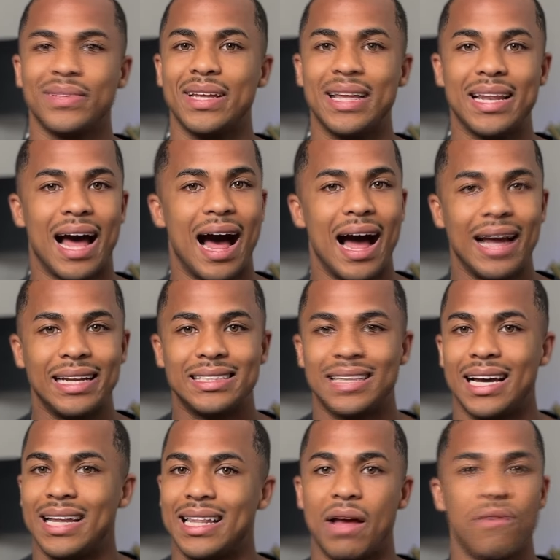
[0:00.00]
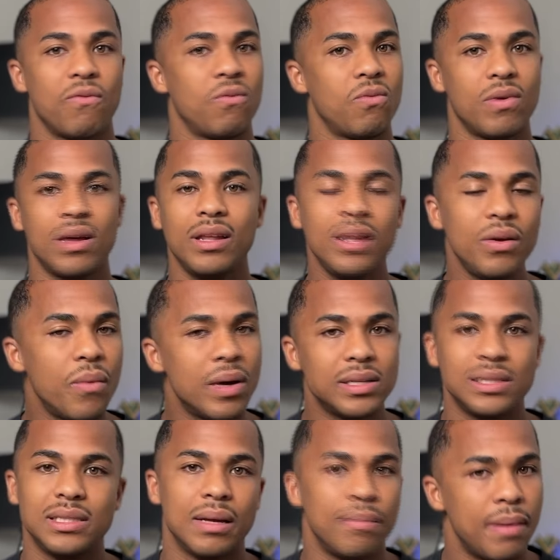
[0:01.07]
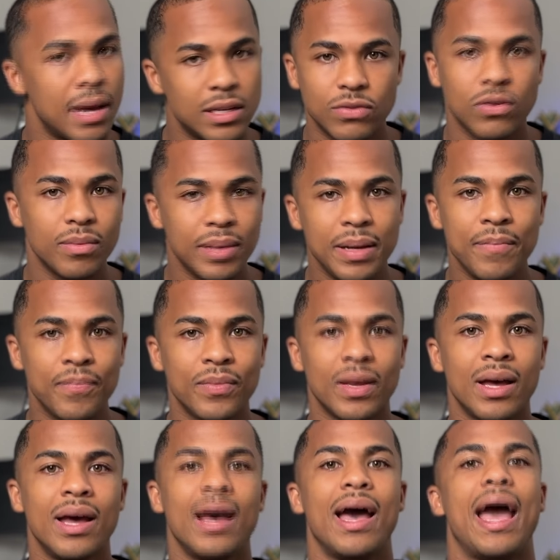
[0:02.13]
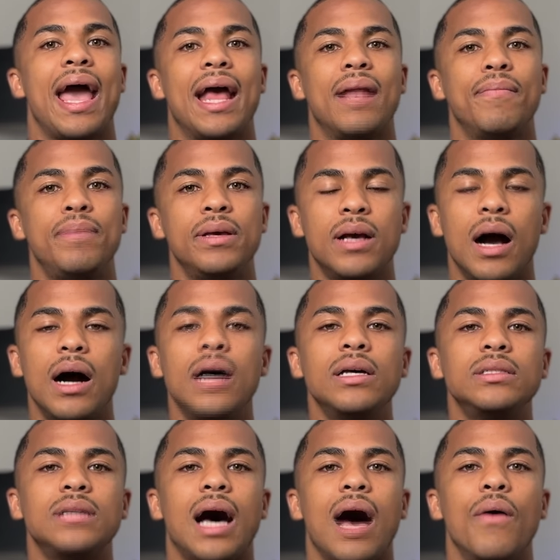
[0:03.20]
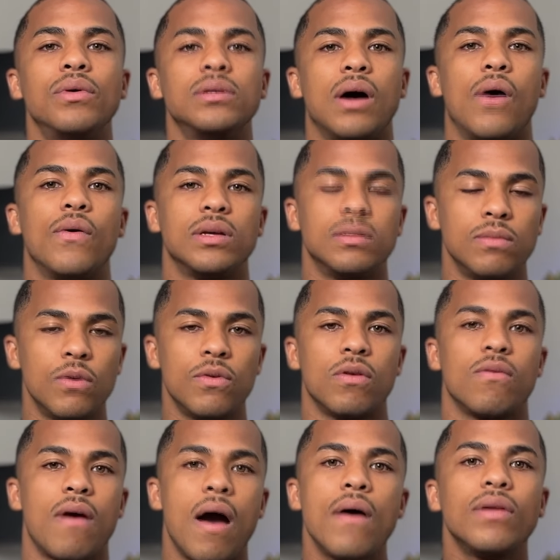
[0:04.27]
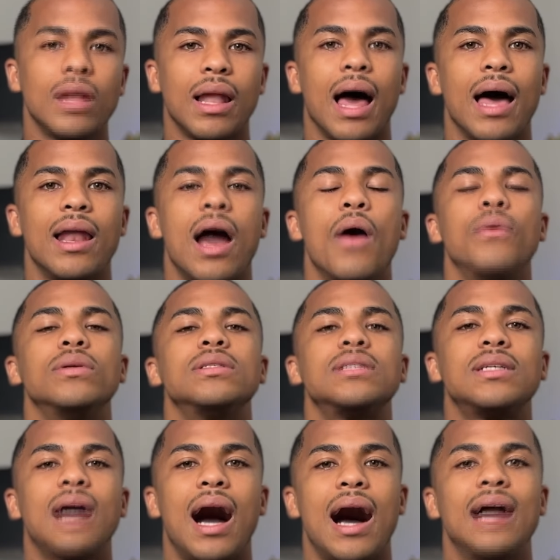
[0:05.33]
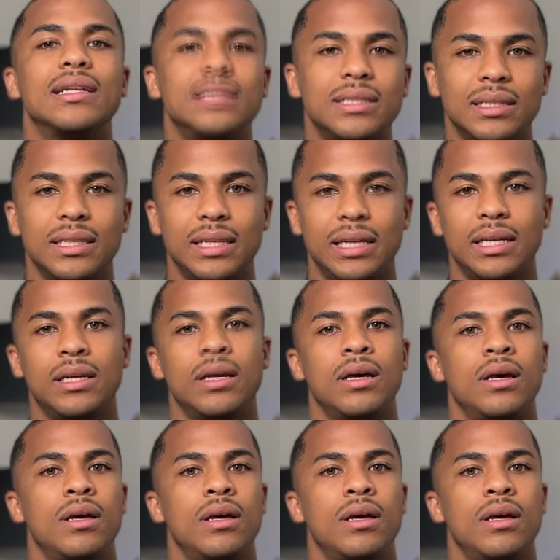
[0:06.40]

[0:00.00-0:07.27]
in the hindsight, that really wasn't the best for me. And because I was always moving around a lot, I was constantly